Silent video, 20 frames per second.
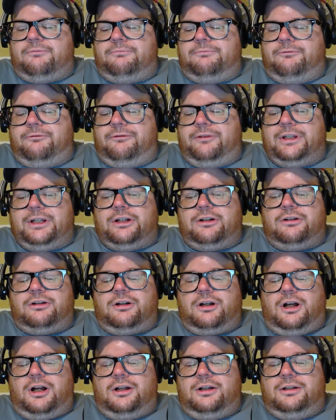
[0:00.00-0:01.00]

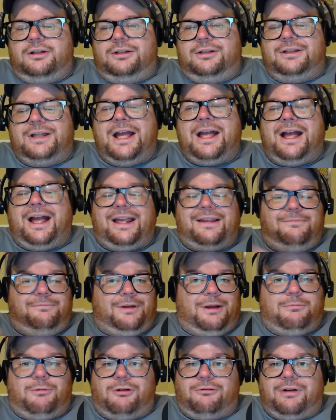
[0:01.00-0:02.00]
Fleer
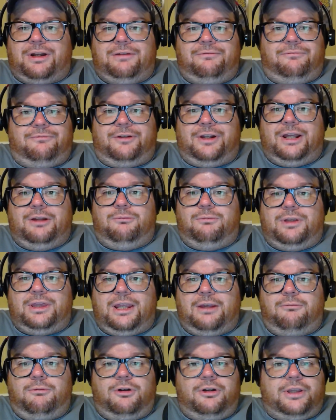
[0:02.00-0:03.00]
I'm already forgetting what
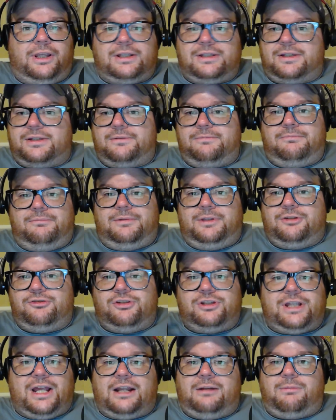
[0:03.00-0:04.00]
they were. They're
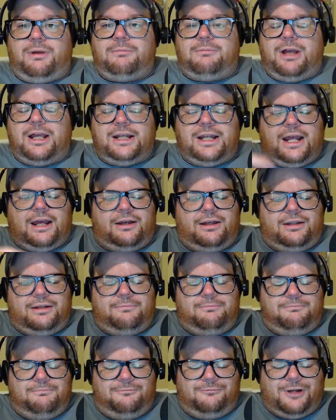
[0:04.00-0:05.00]
just out of my mind now,
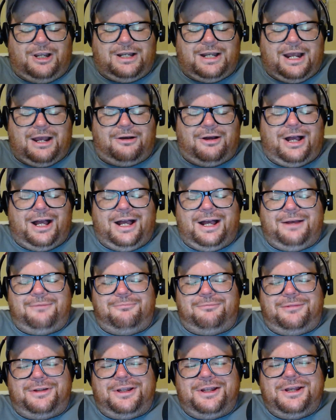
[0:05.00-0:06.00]
right
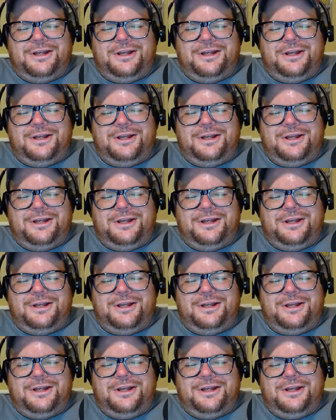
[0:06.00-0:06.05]
now.